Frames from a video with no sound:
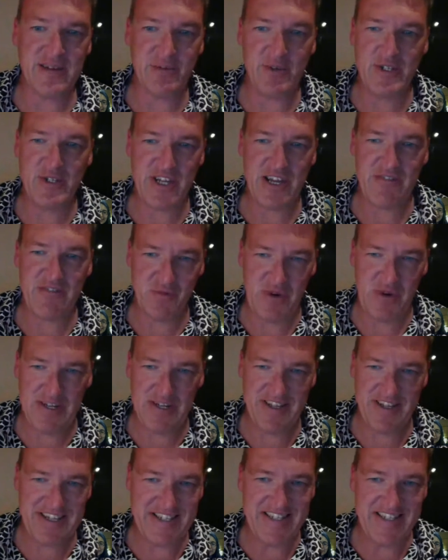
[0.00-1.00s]
We should have one
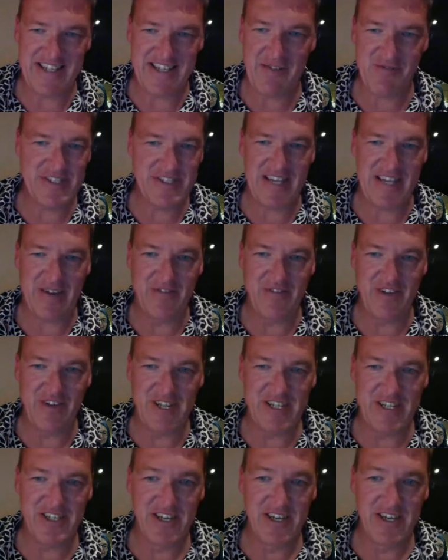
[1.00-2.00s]
of these in every town and
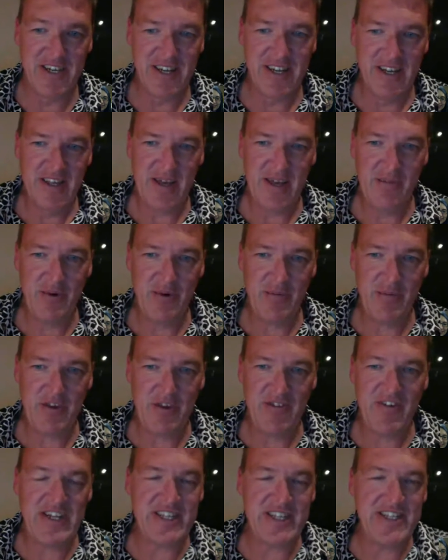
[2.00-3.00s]
village. It would be
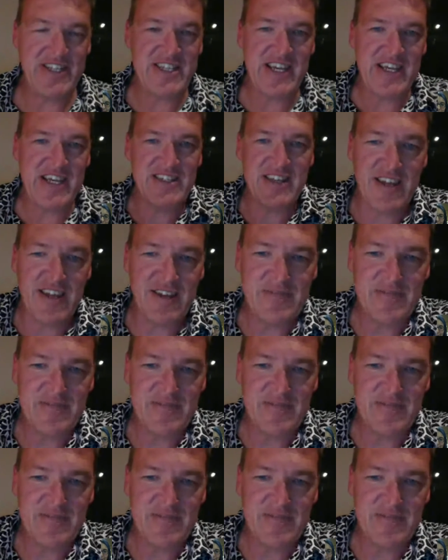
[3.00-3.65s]
fantastic.